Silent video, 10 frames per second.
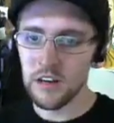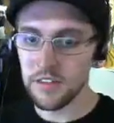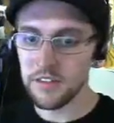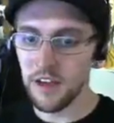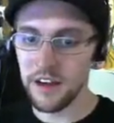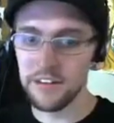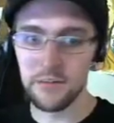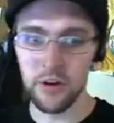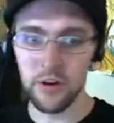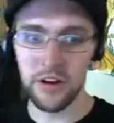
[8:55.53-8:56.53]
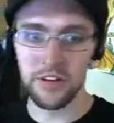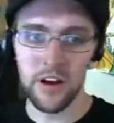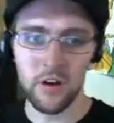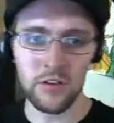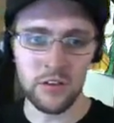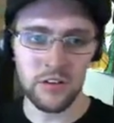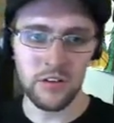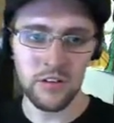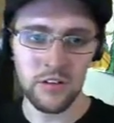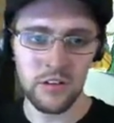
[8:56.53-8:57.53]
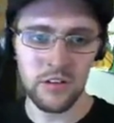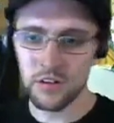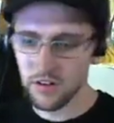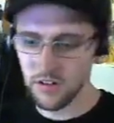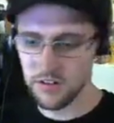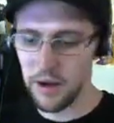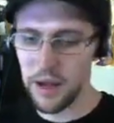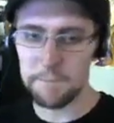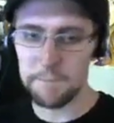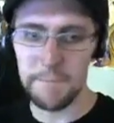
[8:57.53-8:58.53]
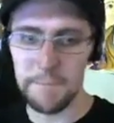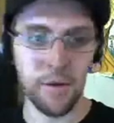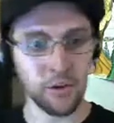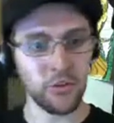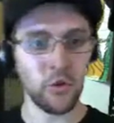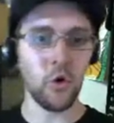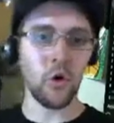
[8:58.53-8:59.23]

Ice down. It's my, my personal goal.